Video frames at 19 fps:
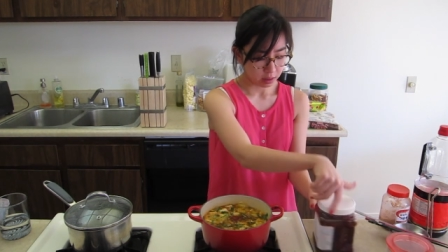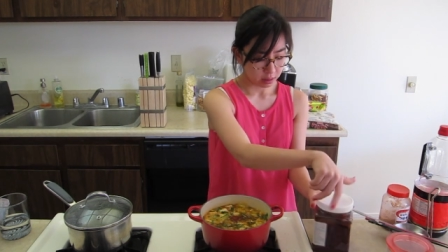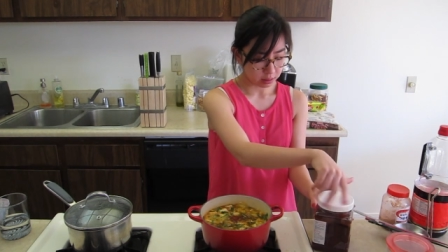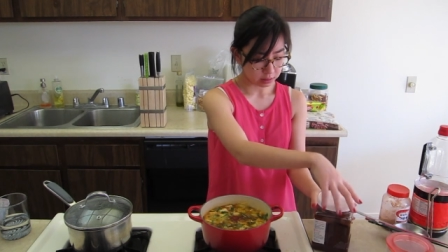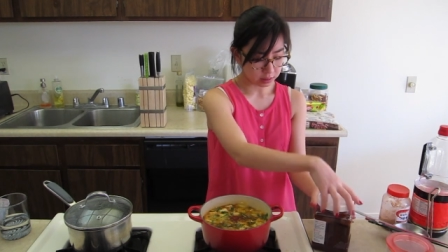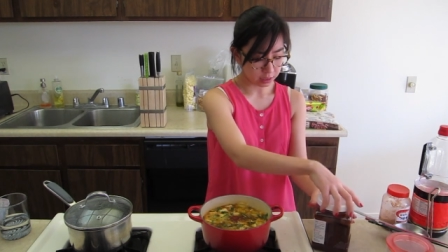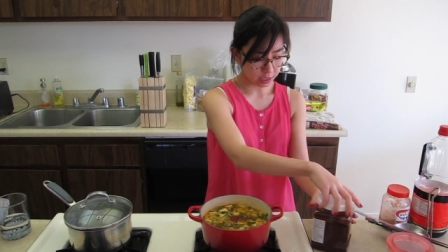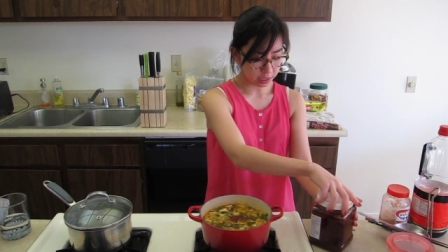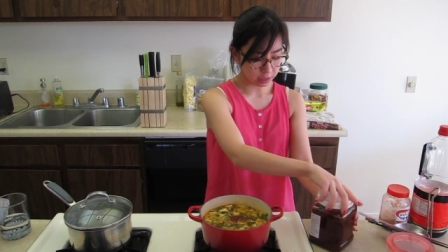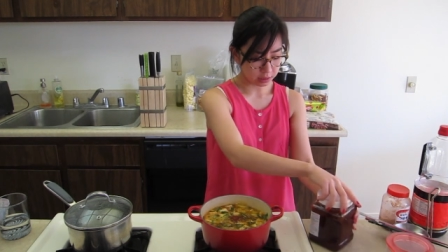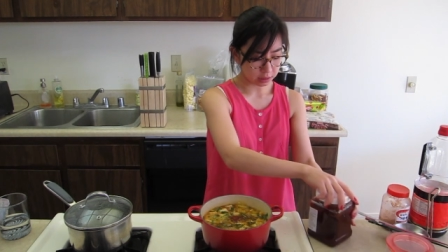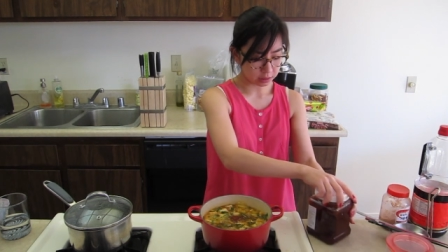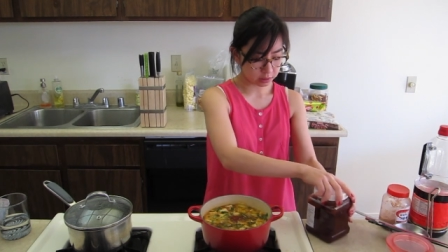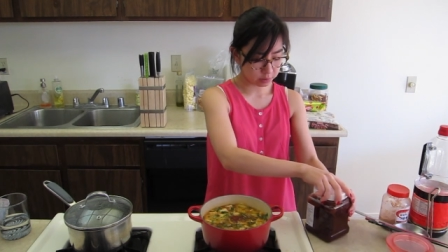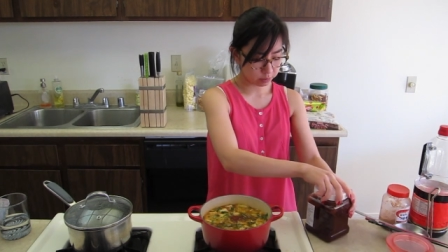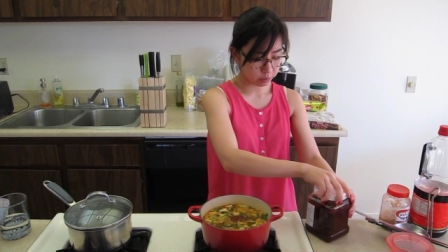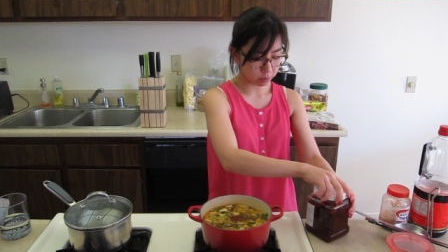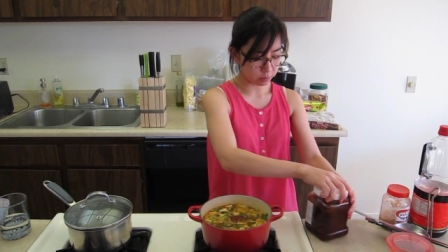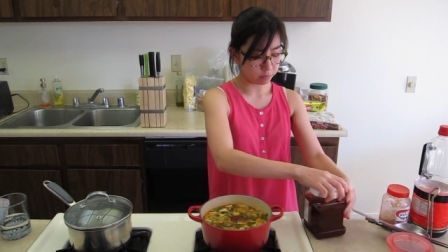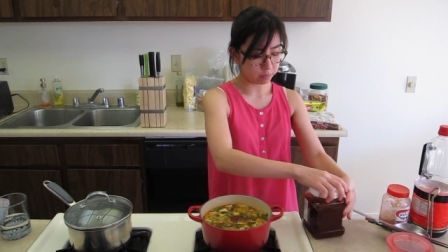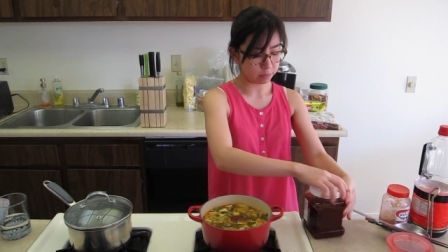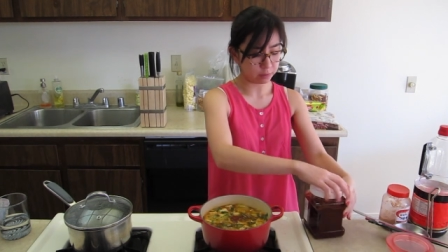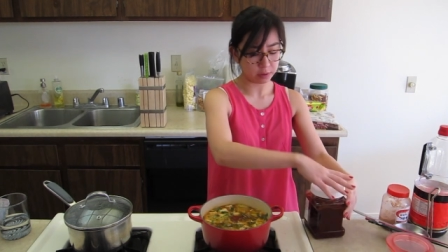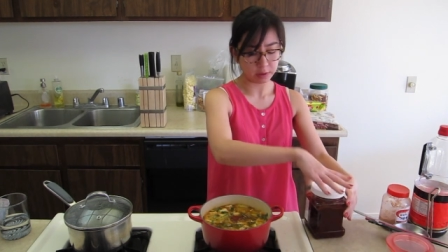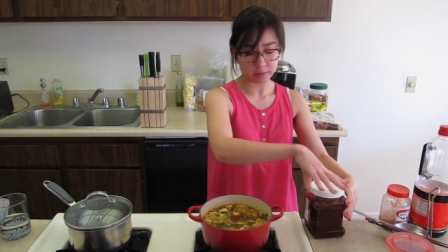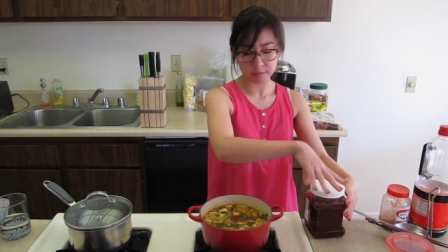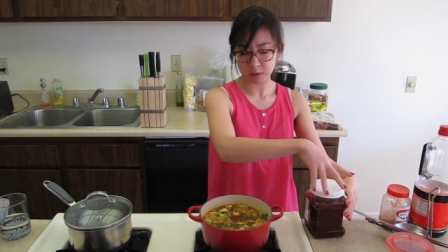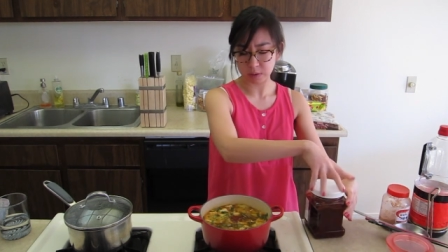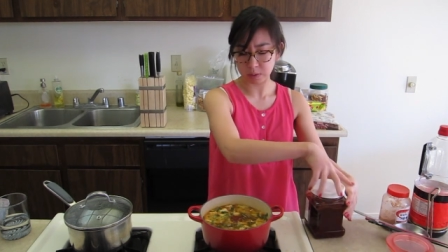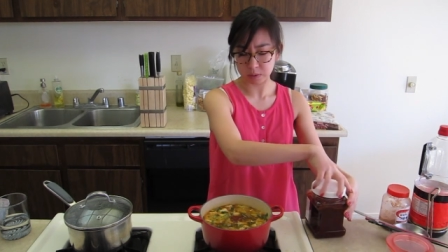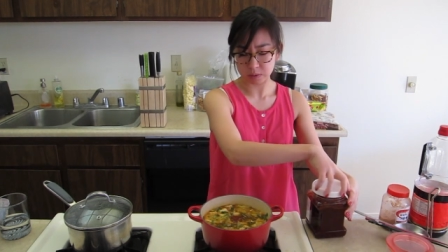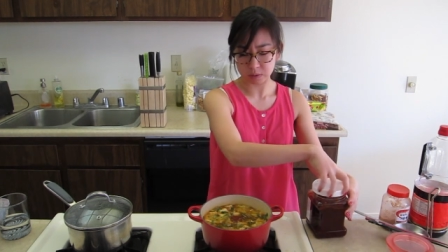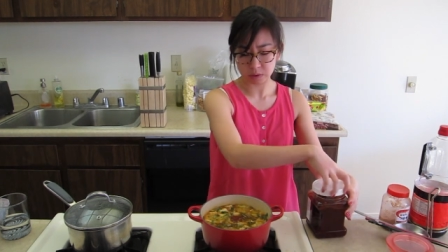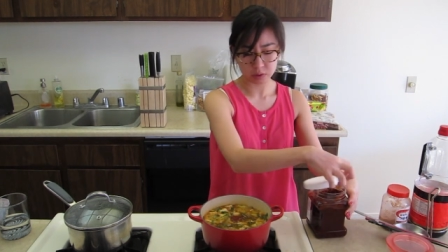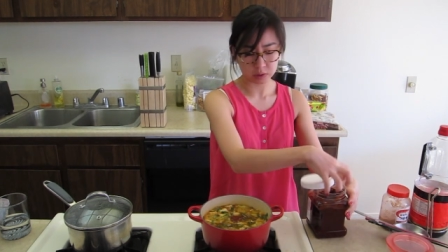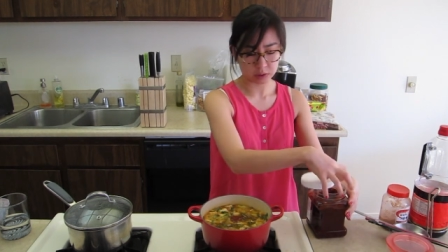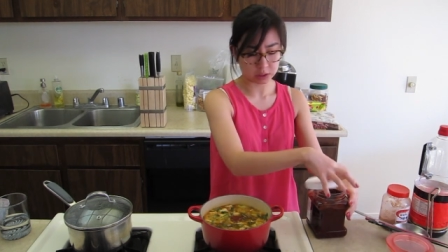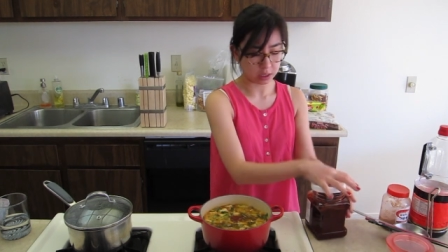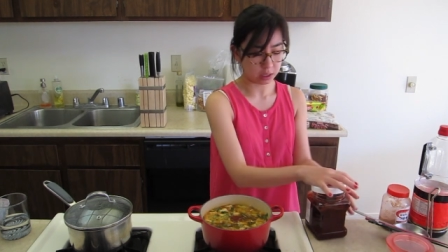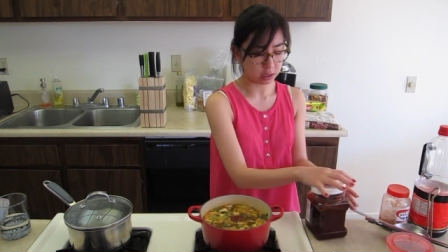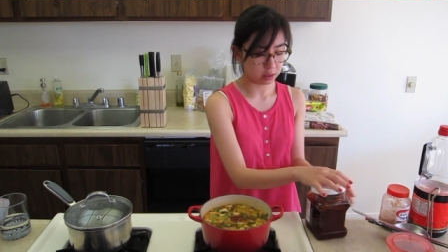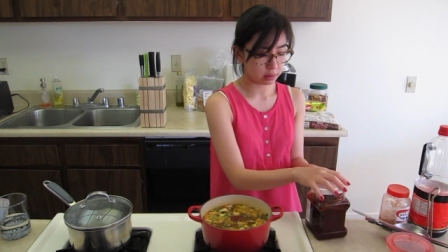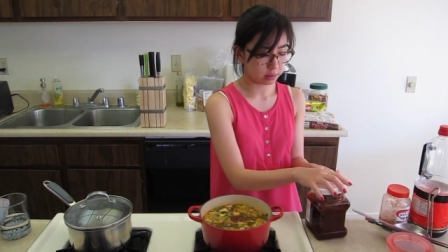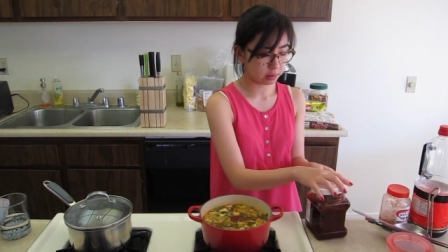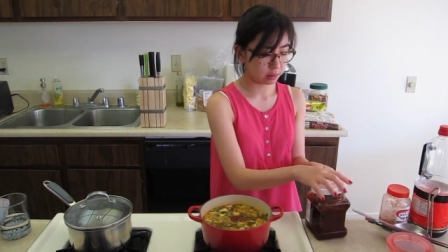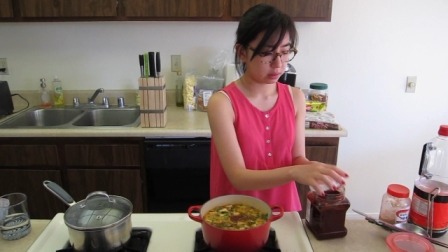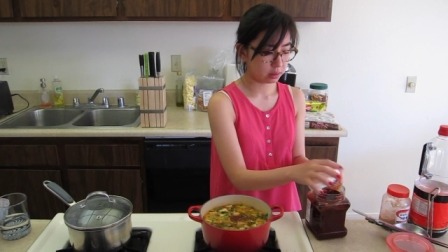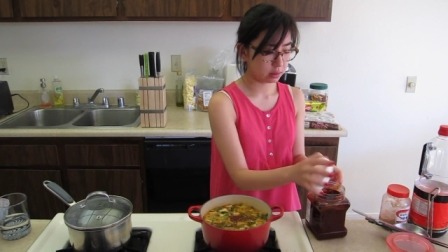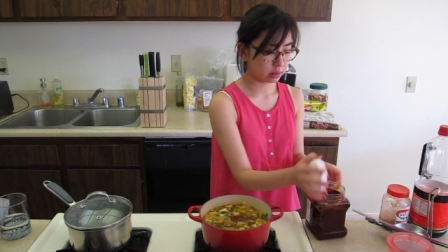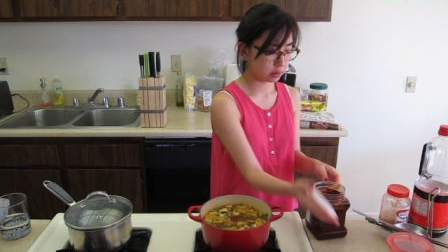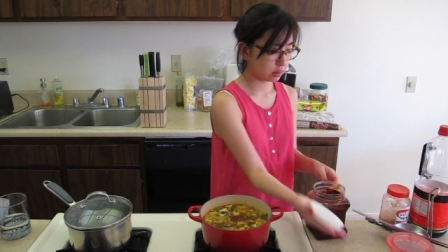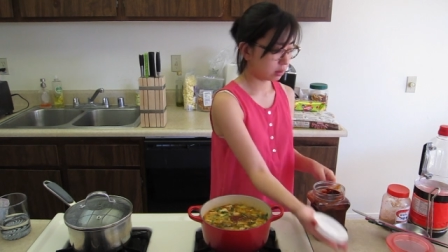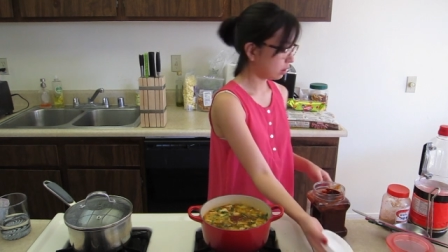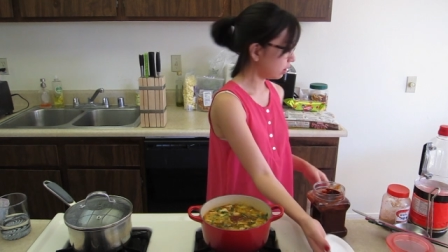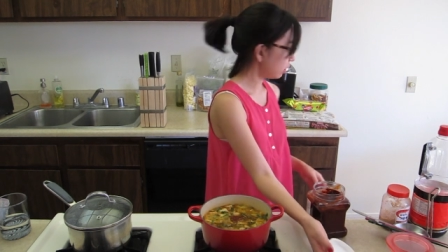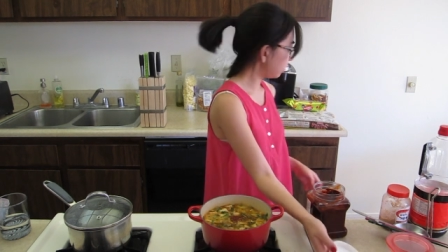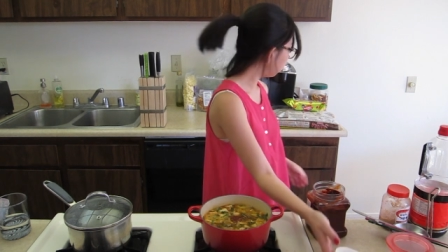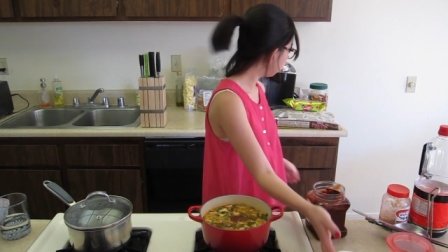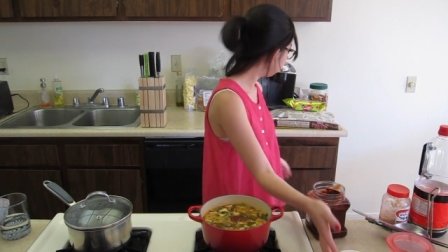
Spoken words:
a tiny spoonful of the gochujang. Let's see.